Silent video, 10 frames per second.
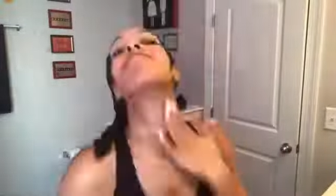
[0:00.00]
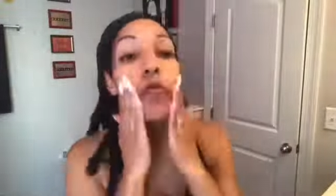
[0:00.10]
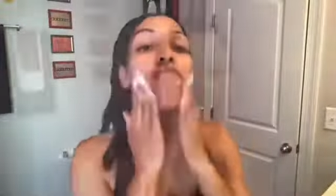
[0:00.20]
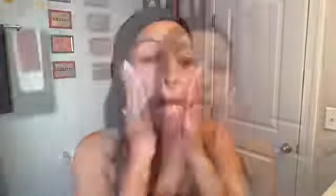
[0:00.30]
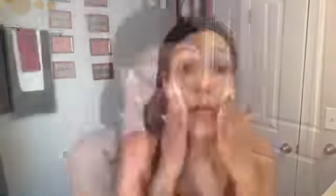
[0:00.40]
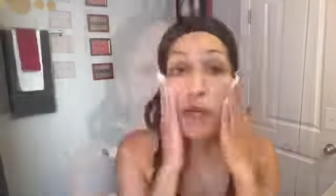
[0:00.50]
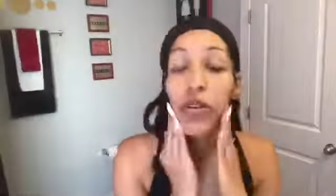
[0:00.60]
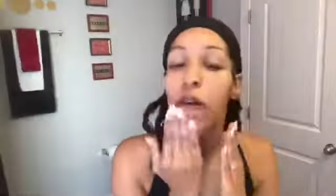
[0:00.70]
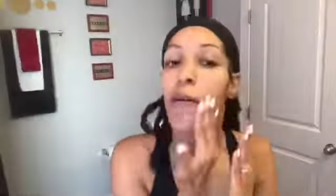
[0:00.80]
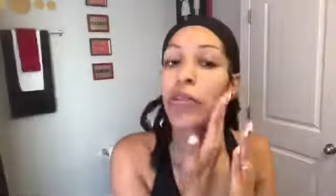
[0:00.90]
Remember when you
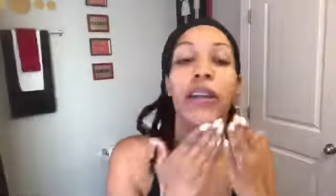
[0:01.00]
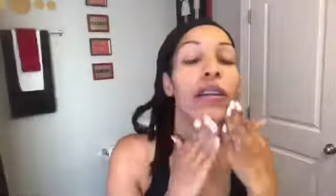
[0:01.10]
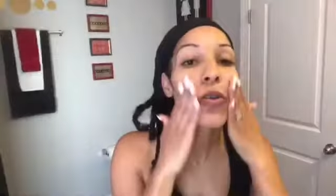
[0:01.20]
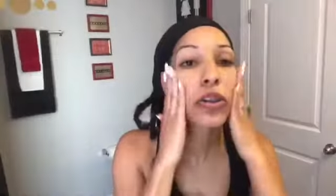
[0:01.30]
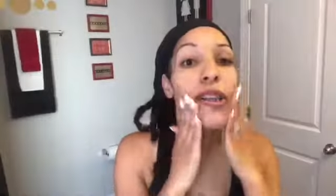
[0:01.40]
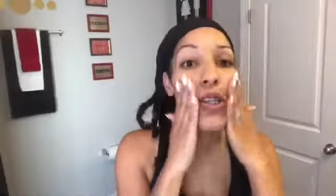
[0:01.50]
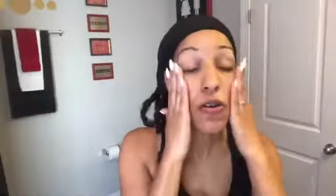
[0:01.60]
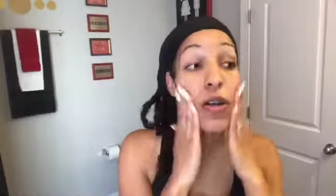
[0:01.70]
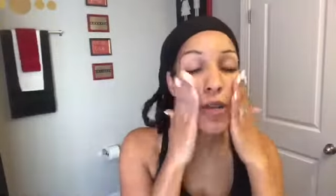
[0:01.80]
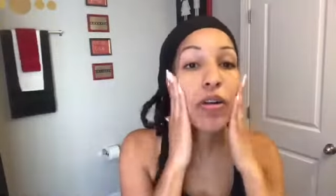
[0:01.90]
are applying your cleanser or
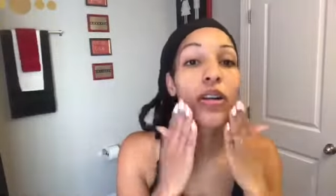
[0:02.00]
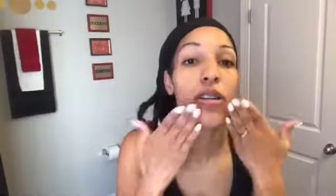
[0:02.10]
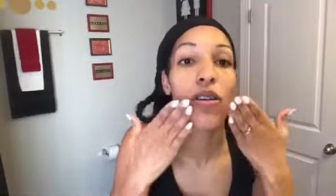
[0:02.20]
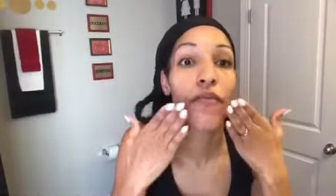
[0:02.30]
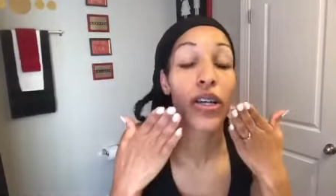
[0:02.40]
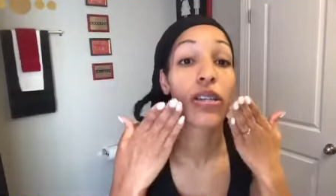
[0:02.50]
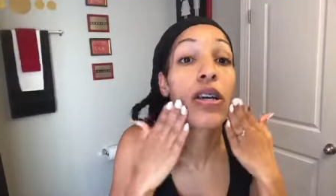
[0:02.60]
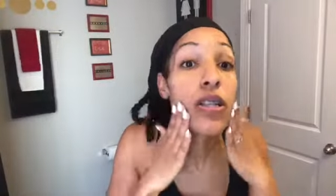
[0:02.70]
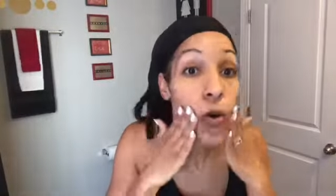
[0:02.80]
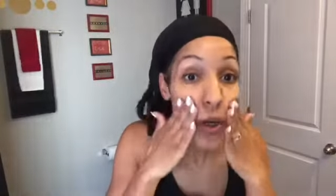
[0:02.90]
any products on your face
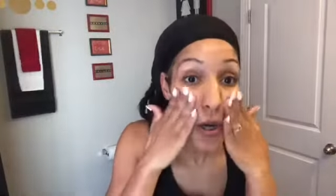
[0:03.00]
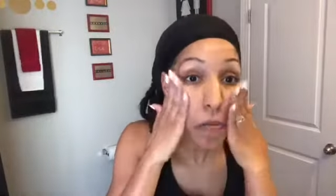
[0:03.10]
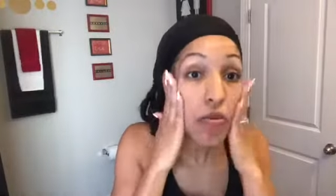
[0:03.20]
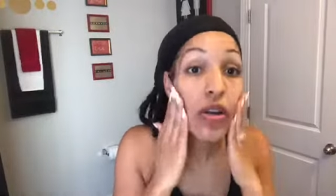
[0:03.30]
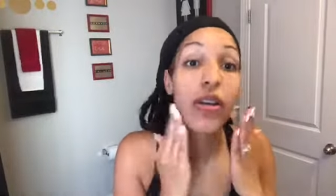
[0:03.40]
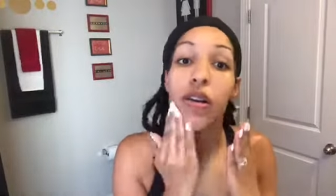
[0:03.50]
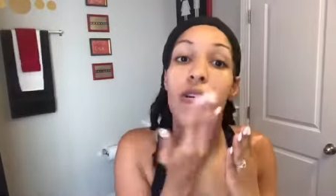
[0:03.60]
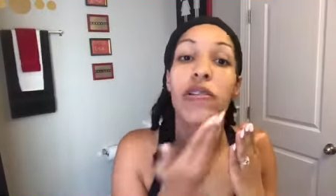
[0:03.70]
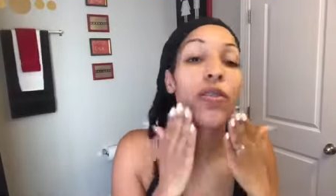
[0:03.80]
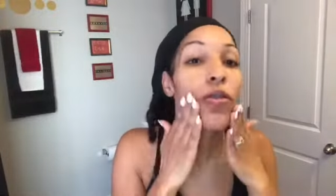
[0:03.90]
it's going in an upward
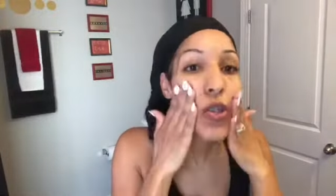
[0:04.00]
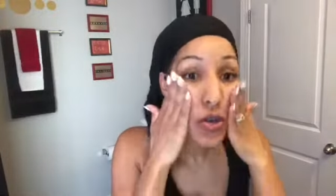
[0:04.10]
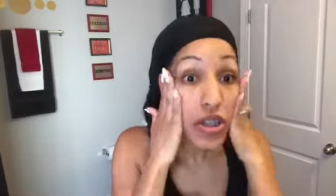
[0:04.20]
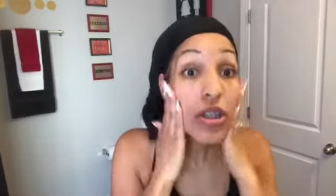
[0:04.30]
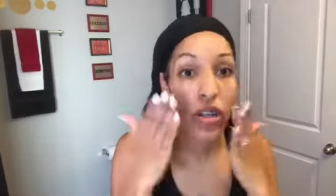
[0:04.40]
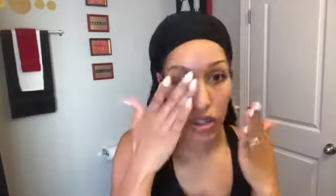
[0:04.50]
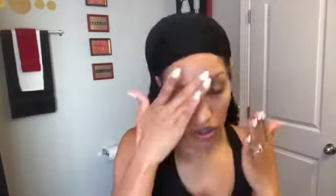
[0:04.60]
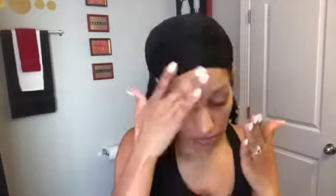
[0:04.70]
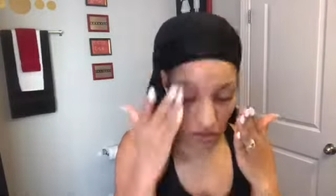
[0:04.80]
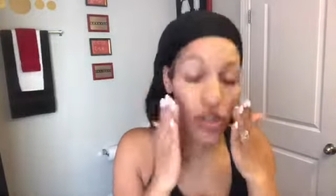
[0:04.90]
cir circular
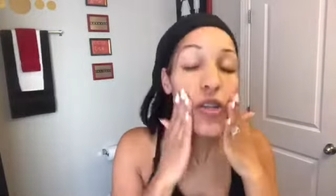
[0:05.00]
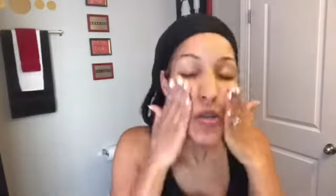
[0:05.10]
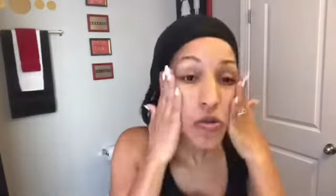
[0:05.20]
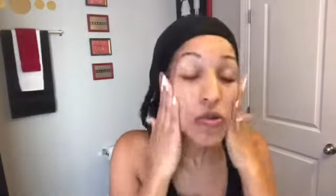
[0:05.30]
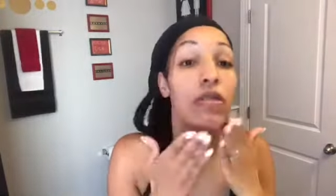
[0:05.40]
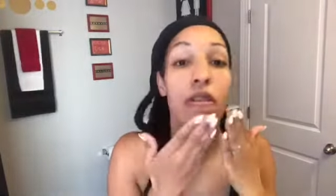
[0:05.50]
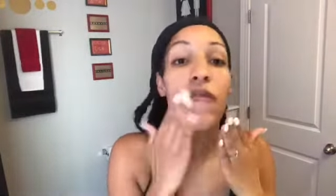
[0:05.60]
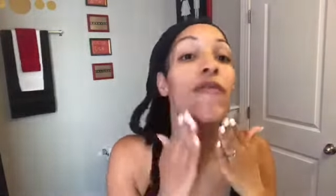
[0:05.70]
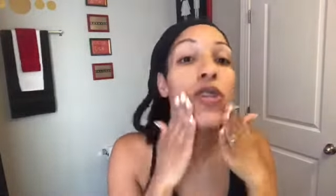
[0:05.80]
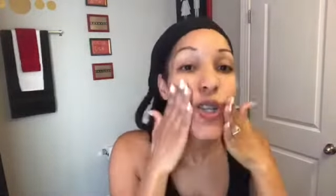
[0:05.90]
motion.
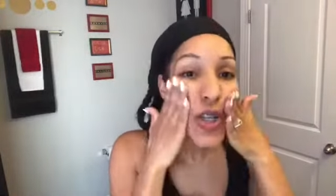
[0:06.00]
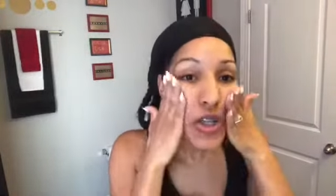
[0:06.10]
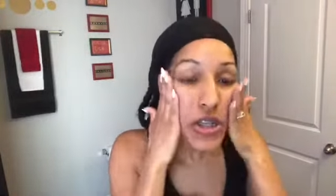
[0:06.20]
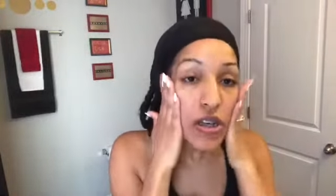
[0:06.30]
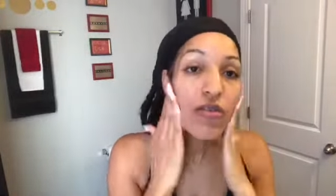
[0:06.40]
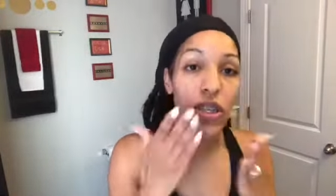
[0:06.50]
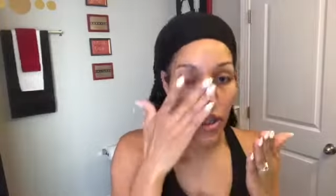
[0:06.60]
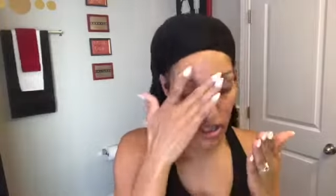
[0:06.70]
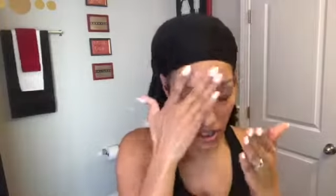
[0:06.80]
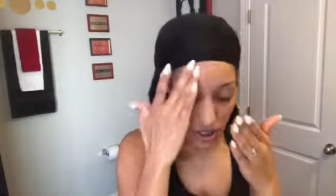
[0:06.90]
And this just goes
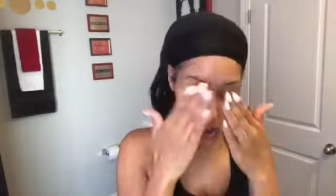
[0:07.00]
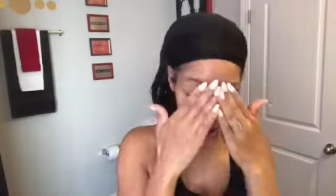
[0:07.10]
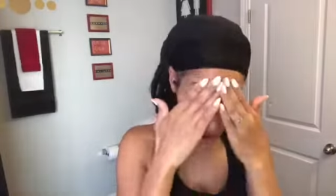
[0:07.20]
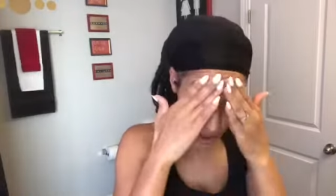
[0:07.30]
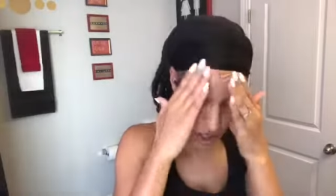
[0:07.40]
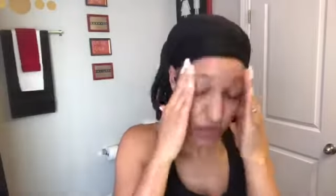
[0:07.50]
against the direction